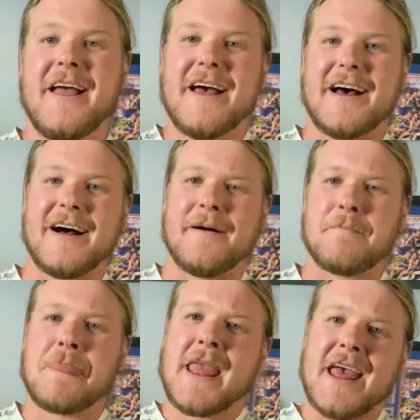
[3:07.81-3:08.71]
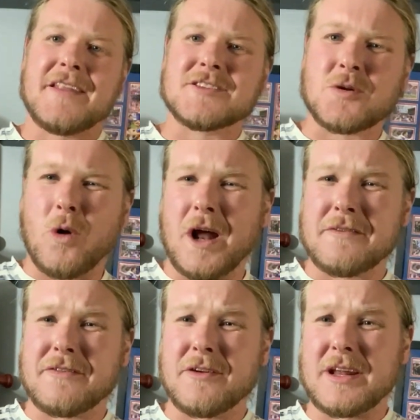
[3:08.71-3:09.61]
And there's quite a
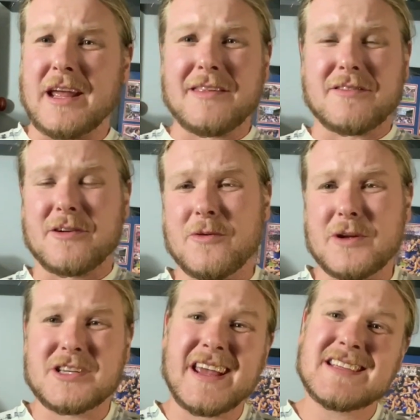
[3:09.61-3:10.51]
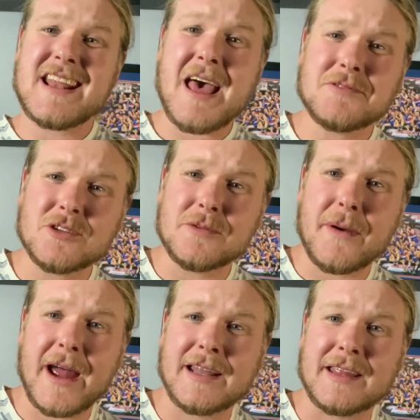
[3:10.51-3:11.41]
few to get through, which is an absolute
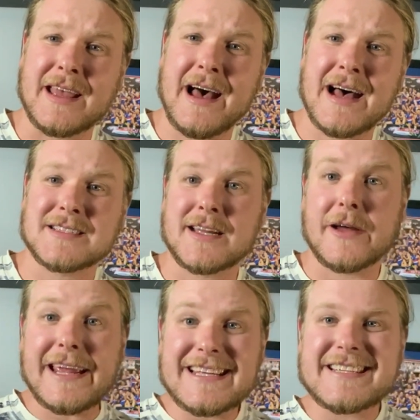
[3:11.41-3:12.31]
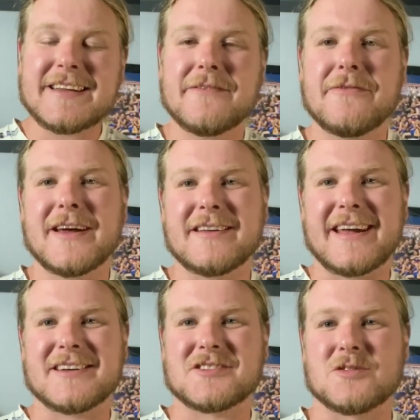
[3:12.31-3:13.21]
pain in the ass. Now, is it affecting
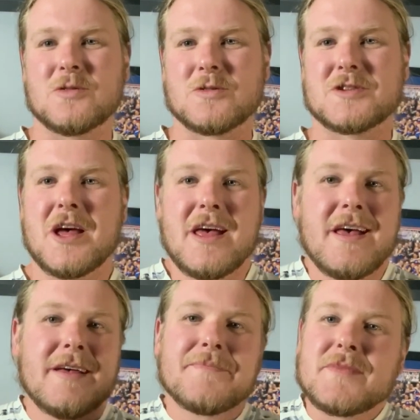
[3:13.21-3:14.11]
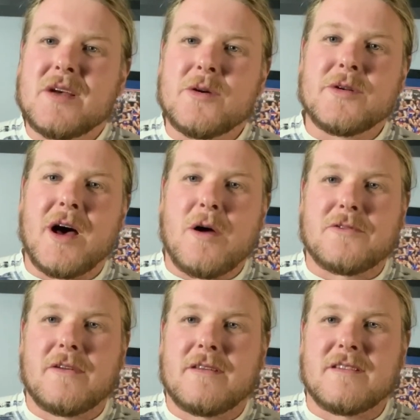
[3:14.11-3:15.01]
our stores? Who
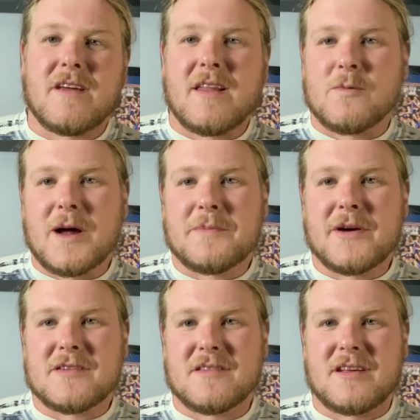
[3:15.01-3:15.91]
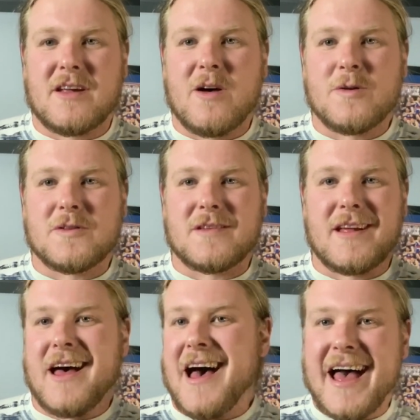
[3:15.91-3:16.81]
knows? There's only one person that knows, and
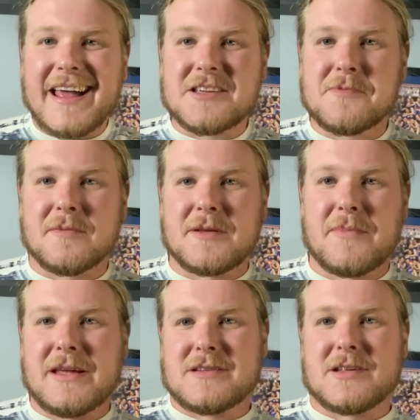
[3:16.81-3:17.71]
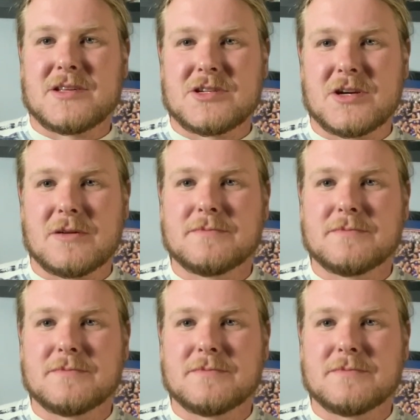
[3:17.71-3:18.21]
he's probably pissed on the job.